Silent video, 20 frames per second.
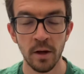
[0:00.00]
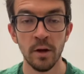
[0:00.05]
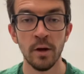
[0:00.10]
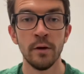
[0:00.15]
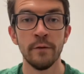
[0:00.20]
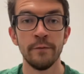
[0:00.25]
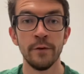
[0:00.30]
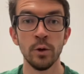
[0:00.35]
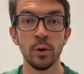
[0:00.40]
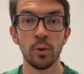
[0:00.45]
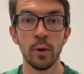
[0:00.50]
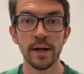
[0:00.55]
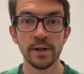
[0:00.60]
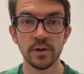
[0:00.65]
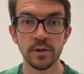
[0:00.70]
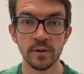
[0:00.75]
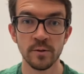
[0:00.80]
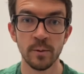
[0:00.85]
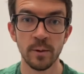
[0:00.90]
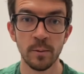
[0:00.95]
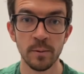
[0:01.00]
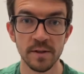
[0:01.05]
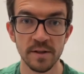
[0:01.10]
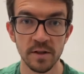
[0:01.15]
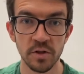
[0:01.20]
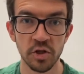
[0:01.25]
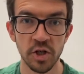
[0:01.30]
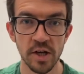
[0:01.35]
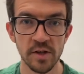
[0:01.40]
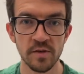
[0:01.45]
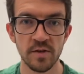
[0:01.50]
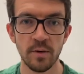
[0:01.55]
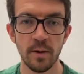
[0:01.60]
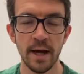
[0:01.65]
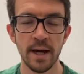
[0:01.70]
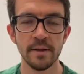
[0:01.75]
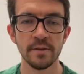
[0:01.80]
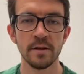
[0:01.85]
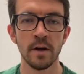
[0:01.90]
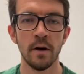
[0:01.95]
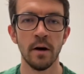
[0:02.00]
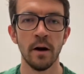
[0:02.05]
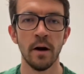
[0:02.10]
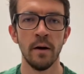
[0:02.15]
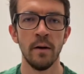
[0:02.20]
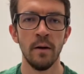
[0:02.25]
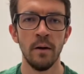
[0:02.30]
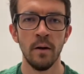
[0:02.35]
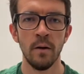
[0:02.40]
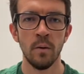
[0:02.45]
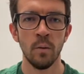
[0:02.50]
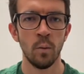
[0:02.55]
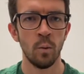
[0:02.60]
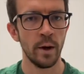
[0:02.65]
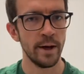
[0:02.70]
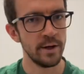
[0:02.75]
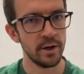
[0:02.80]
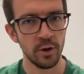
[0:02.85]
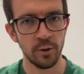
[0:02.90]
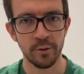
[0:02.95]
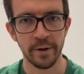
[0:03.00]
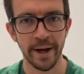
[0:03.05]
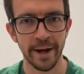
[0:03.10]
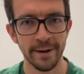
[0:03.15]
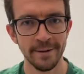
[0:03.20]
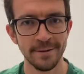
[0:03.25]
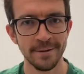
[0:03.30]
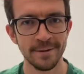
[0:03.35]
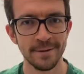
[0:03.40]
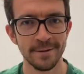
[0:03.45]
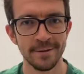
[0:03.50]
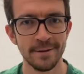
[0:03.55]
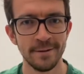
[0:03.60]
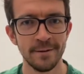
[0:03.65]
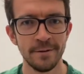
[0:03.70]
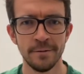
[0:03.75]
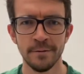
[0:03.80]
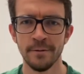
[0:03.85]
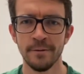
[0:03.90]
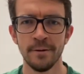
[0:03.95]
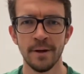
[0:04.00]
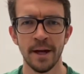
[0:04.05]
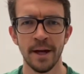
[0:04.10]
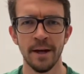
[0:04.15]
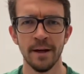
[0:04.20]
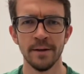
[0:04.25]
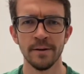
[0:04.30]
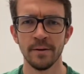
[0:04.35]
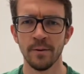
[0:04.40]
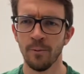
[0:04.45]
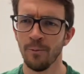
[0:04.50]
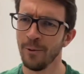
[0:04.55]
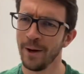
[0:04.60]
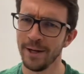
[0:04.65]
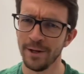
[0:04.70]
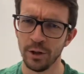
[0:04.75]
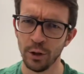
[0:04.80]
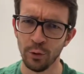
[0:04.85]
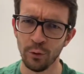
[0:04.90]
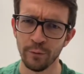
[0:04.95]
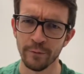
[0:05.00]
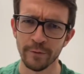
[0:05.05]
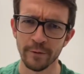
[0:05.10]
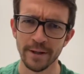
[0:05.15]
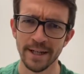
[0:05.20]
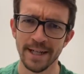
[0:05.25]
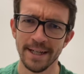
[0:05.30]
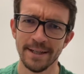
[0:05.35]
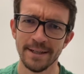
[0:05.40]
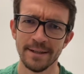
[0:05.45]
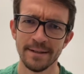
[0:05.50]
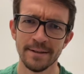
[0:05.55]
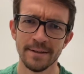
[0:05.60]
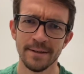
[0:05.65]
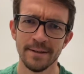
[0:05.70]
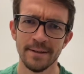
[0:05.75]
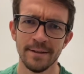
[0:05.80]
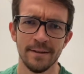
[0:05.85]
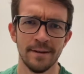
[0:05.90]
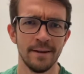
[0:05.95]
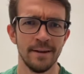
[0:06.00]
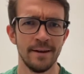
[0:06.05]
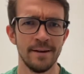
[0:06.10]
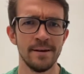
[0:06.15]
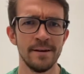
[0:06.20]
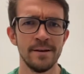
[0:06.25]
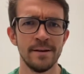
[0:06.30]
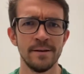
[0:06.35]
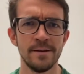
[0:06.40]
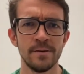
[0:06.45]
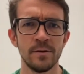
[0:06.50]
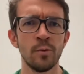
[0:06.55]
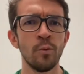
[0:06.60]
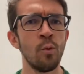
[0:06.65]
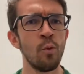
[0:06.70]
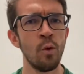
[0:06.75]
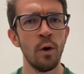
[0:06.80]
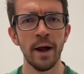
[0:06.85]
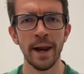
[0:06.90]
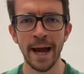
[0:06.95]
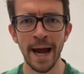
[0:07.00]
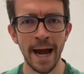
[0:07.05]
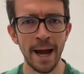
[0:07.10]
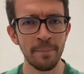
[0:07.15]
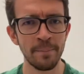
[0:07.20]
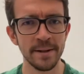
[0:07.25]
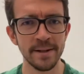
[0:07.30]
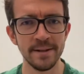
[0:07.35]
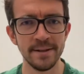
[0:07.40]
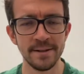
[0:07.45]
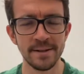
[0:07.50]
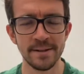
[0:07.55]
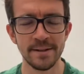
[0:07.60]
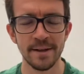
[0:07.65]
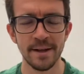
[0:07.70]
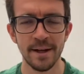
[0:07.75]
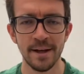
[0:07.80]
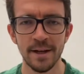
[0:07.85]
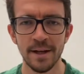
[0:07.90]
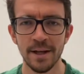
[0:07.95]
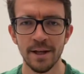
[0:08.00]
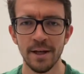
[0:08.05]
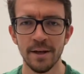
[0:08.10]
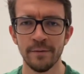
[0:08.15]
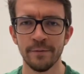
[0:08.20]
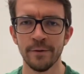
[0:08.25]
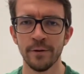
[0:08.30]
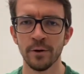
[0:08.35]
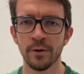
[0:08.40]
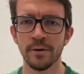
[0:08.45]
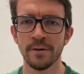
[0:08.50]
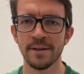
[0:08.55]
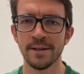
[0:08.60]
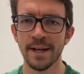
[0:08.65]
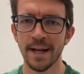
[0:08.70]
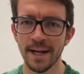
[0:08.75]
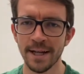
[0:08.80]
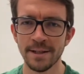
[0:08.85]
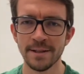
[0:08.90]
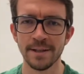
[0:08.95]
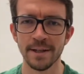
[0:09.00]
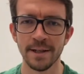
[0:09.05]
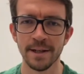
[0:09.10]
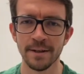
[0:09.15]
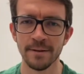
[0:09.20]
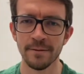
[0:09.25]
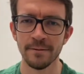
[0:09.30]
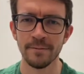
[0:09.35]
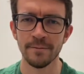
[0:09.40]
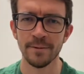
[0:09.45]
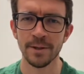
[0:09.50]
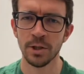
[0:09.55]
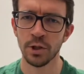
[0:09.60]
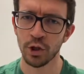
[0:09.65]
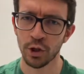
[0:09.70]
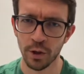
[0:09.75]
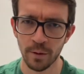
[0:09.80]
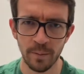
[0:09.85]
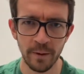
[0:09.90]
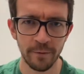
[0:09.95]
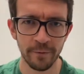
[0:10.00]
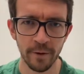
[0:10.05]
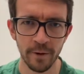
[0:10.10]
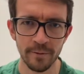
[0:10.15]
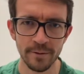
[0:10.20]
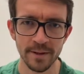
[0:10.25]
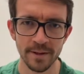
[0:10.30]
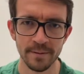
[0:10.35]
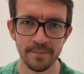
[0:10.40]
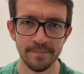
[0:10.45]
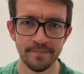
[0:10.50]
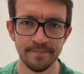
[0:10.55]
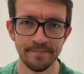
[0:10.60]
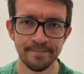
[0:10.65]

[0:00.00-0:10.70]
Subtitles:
A few questions we would suggest you ask are, when do you dance? And when do you freeze? And what happens if you're dancing when you should be frozen?